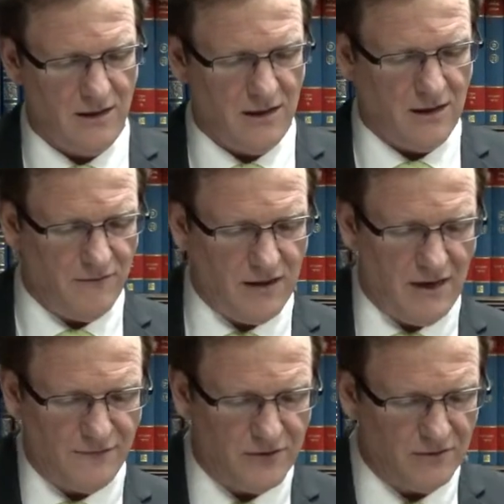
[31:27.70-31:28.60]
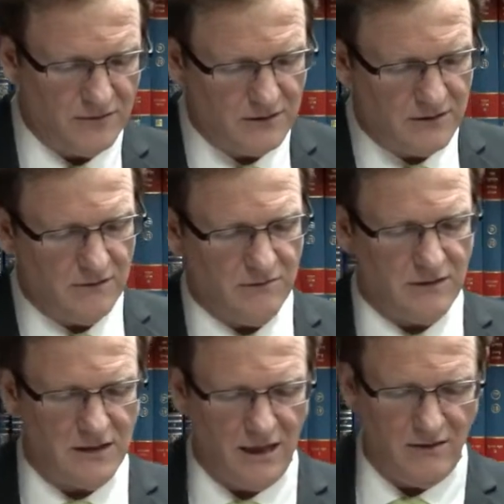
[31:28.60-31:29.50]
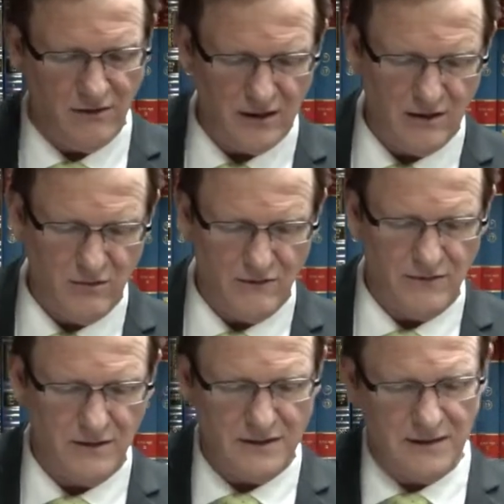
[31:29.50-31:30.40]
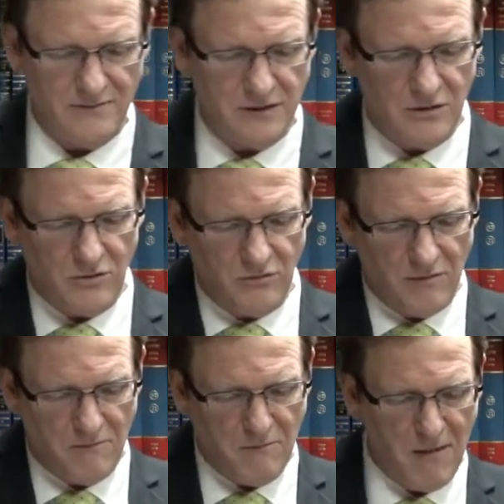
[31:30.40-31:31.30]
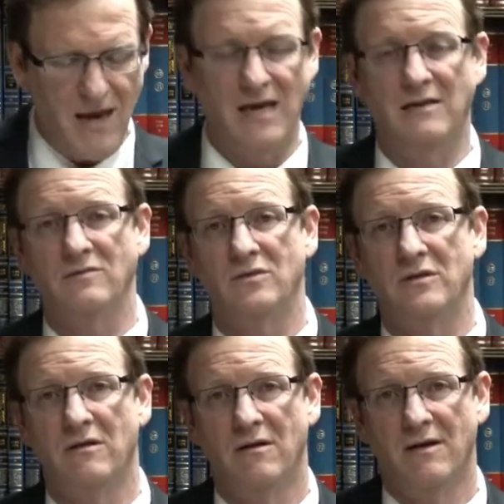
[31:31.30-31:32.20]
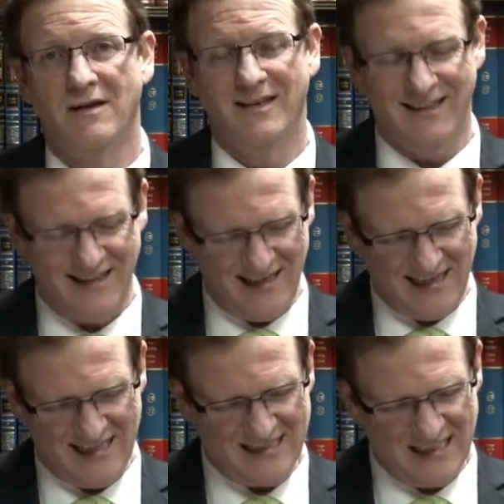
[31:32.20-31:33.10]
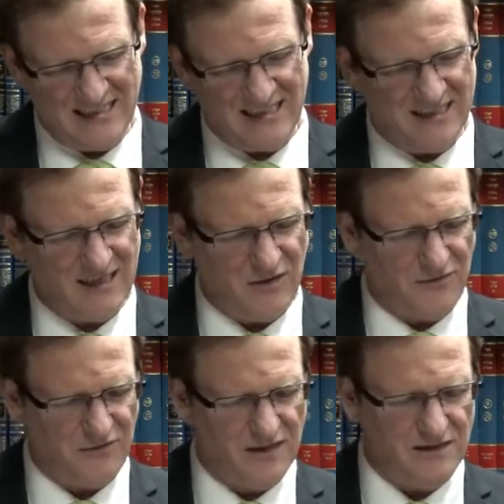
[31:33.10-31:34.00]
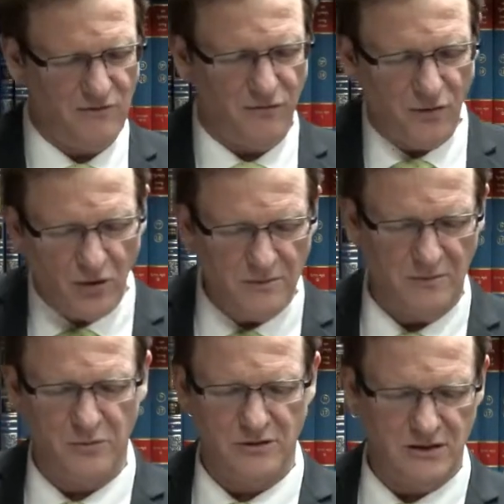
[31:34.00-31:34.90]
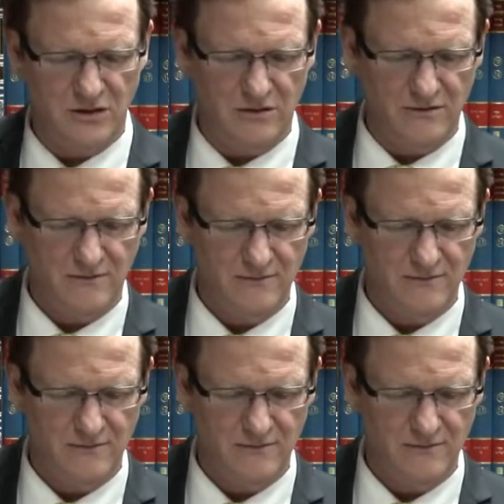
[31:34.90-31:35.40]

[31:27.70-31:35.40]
Even after re retiring, however, the substitute remains the uh, sanctity of his former position.